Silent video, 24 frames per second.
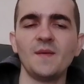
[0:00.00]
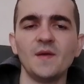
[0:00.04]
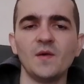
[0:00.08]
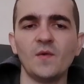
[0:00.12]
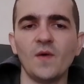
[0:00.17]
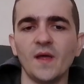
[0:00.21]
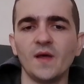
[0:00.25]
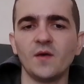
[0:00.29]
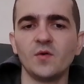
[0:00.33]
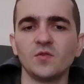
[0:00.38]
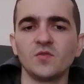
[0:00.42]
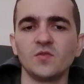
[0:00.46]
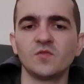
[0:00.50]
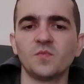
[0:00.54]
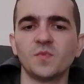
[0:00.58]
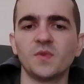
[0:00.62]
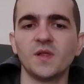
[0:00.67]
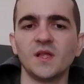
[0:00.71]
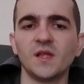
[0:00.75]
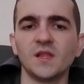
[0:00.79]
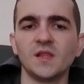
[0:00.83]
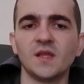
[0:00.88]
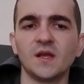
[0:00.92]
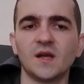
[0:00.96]
white could have
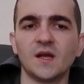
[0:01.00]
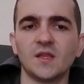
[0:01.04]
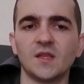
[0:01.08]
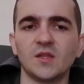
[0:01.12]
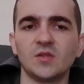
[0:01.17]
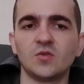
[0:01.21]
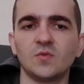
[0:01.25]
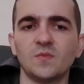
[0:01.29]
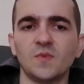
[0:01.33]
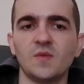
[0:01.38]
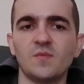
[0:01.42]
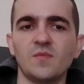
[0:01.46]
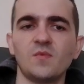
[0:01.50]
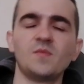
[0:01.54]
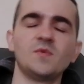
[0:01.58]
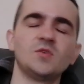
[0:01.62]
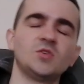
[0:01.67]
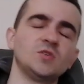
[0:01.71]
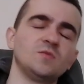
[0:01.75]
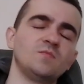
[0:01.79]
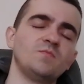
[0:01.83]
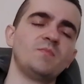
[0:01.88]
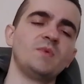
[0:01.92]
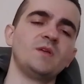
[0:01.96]
played like, I don't know, maybe
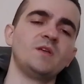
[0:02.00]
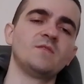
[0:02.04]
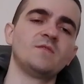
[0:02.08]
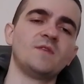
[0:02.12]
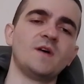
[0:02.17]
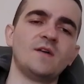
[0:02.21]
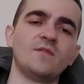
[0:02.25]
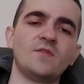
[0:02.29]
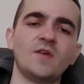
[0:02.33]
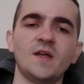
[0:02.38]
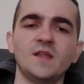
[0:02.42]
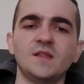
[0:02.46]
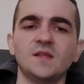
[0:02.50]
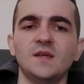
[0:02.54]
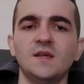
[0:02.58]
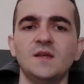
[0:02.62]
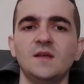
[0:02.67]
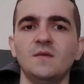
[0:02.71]
bishop b5, right?